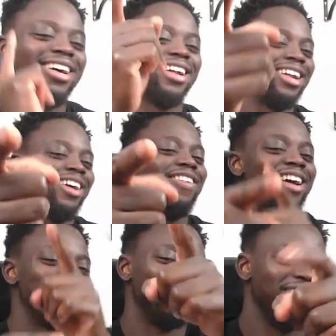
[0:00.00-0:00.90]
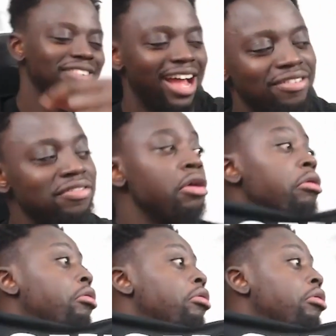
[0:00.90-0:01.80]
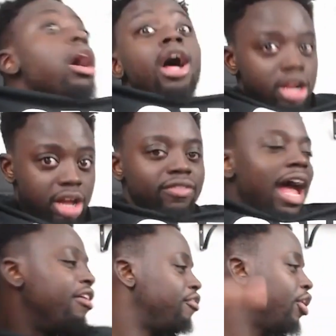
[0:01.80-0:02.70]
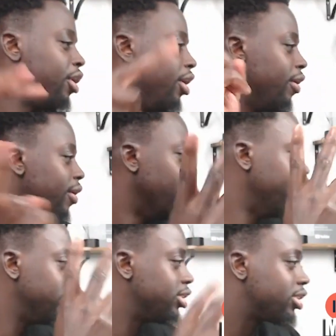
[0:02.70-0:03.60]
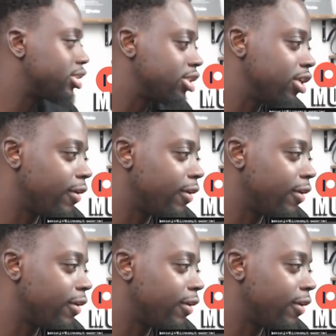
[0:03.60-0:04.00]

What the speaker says: Love life, love life, love life. Oops.